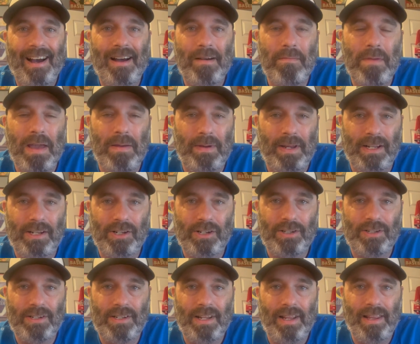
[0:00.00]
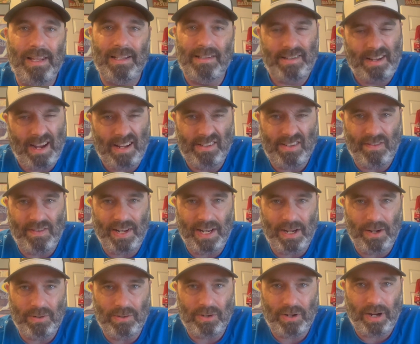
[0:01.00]
maybe just these kinds of
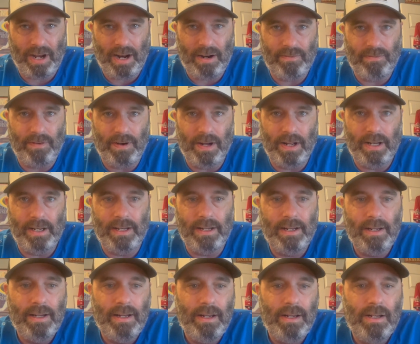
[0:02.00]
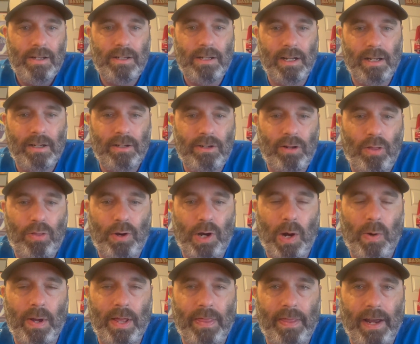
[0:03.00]
videos are kind of fun to
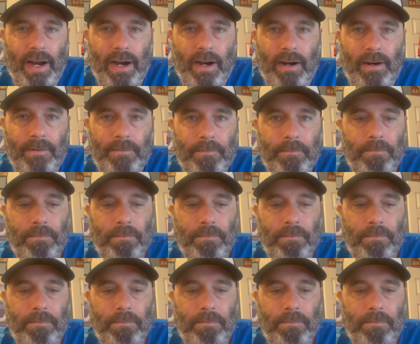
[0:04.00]
throw in there.